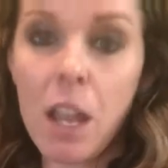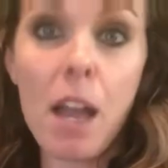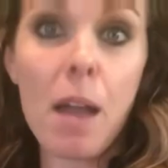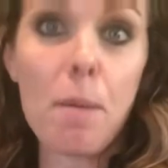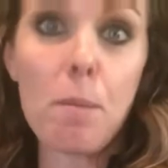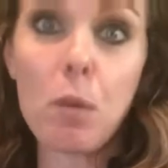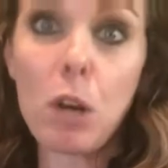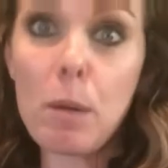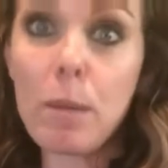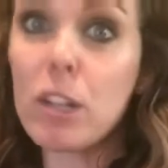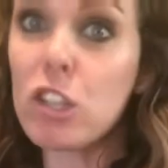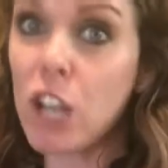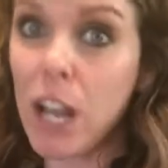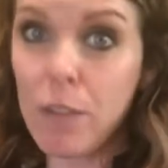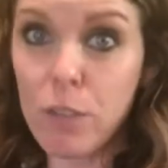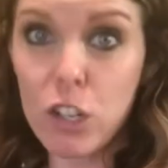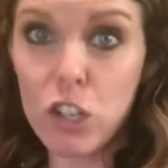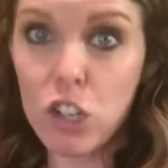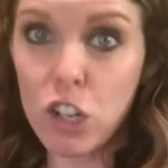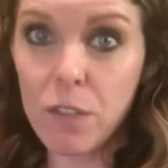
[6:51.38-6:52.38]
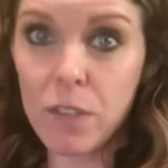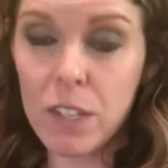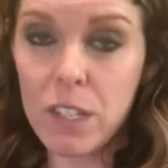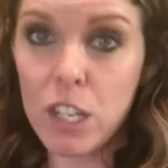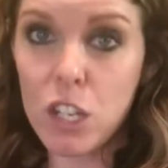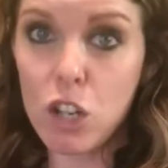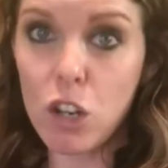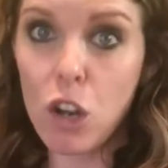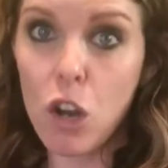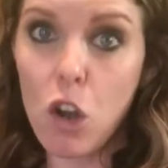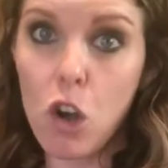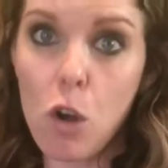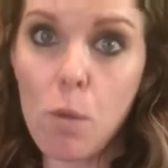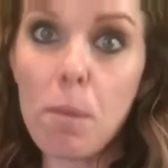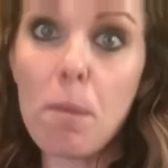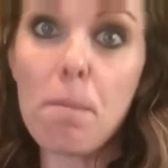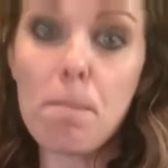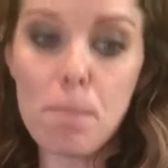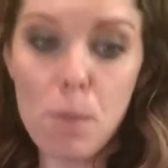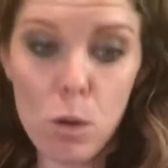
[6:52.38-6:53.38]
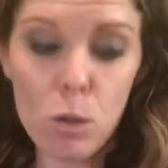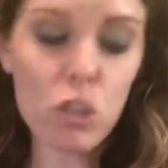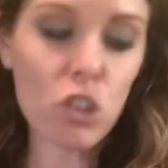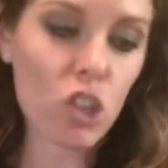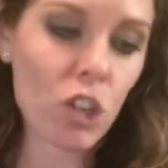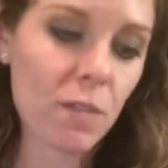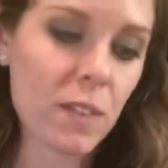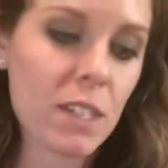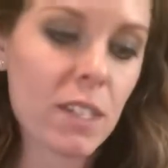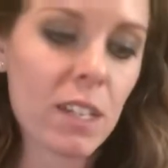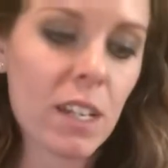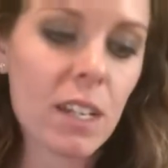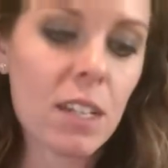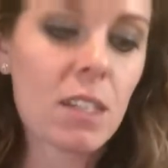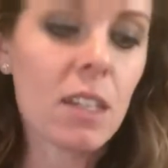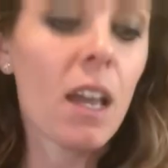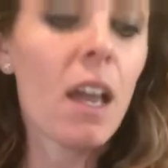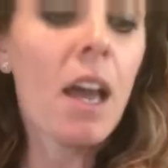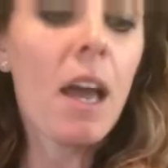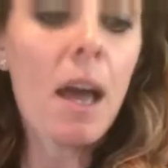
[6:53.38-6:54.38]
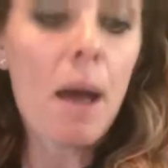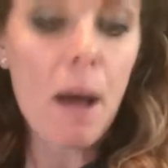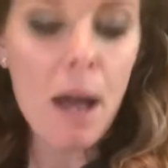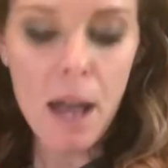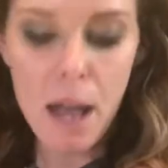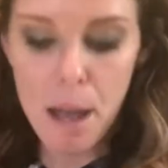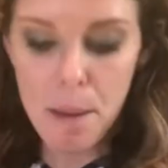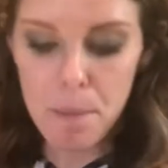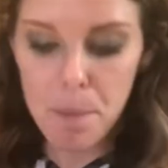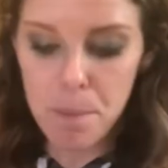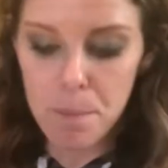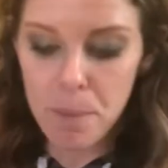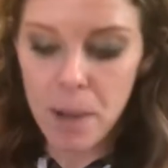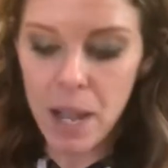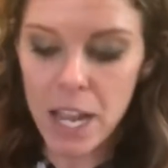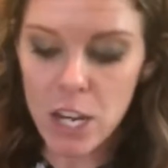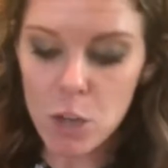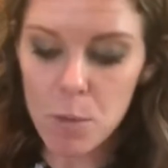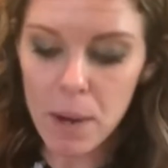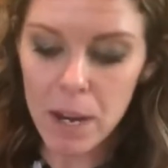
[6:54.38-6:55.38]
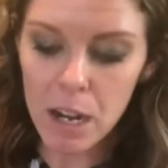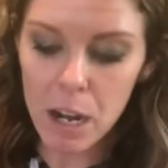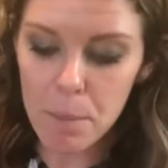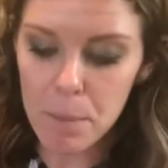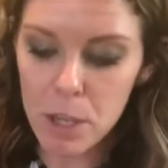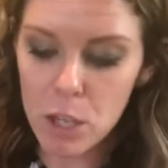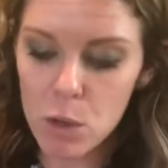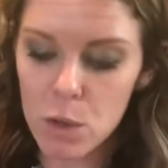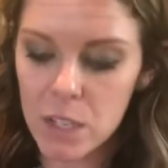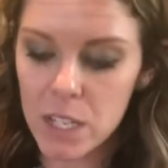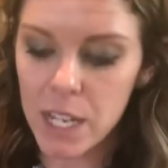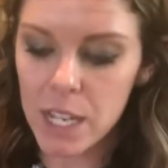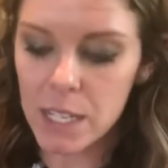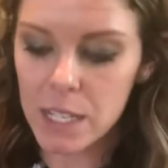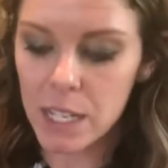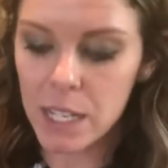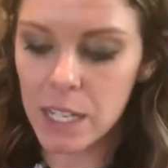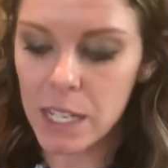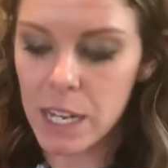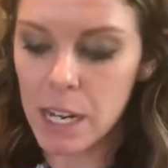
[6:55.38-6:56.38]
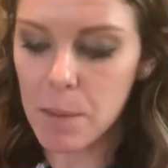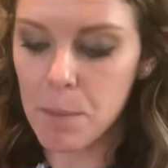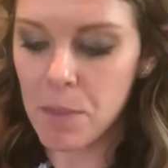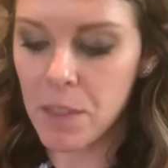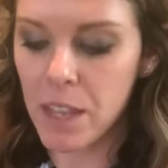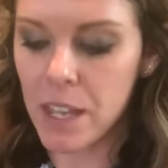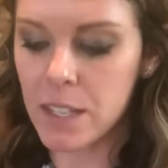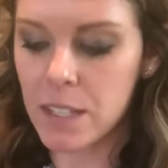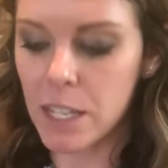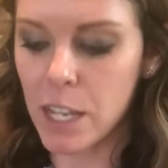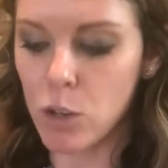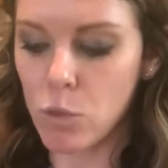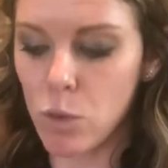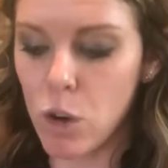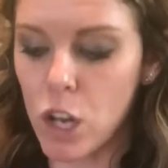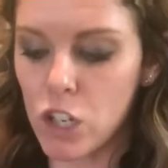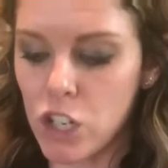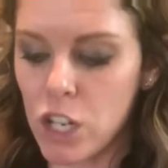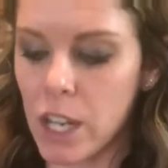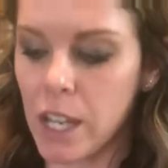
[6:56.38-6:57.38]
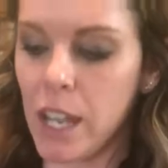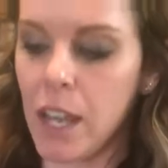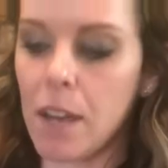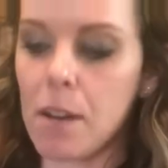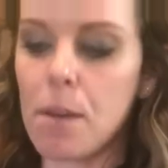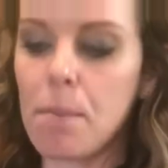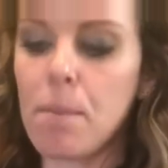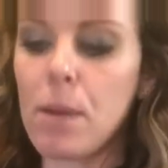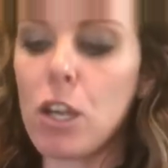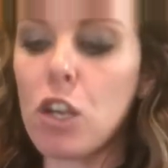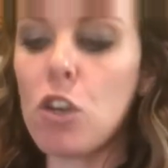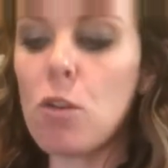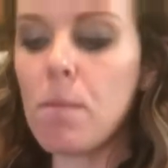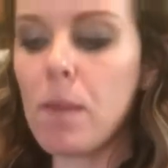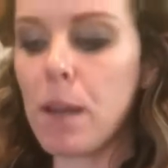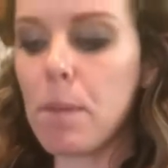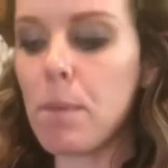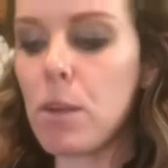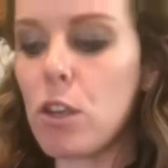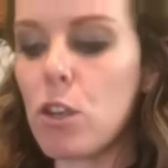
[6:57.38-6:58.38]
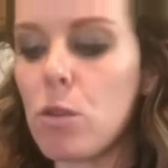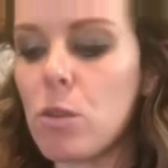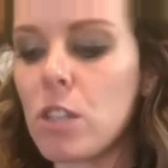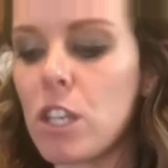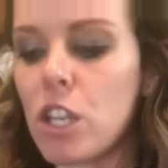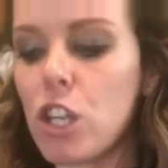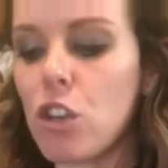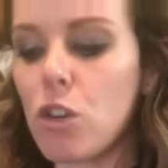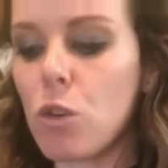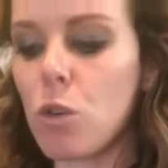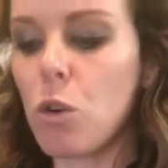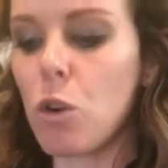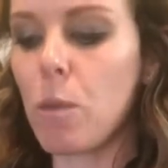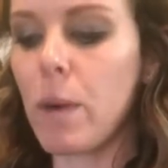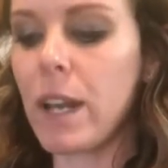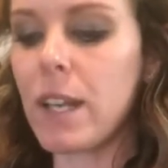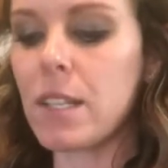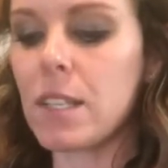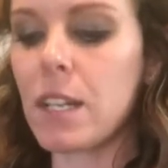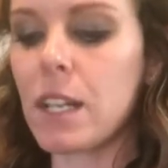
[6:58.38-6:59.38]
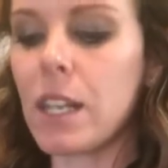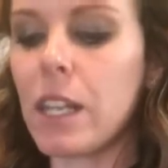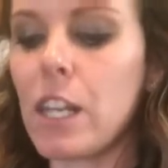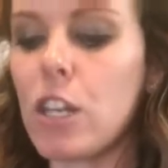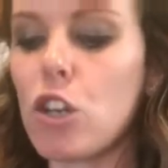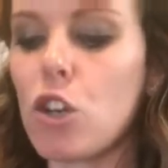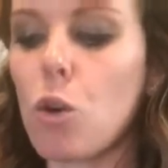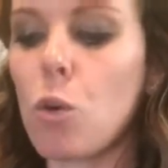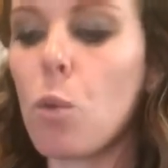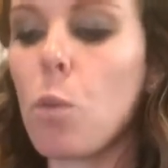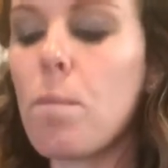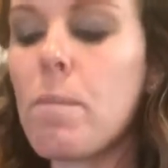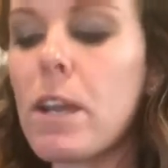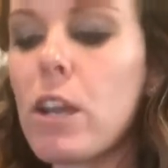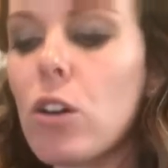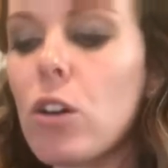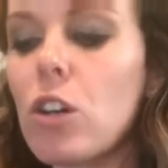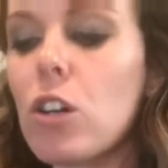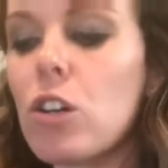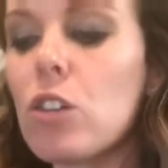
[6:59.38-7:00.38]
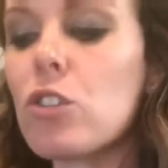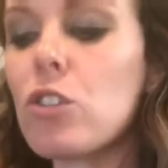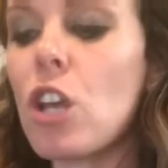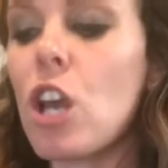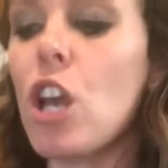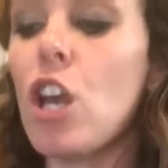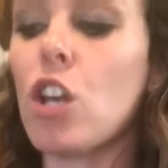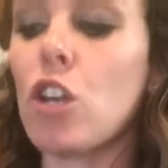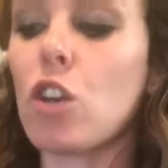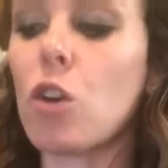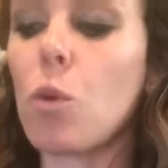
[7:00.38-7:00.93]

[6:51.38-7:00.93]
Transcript: pretty much every surface in your home, most surfaces, but you might not be using it to clean up things like raw chicken, but you might be using your Norwex to clean your mirrors, your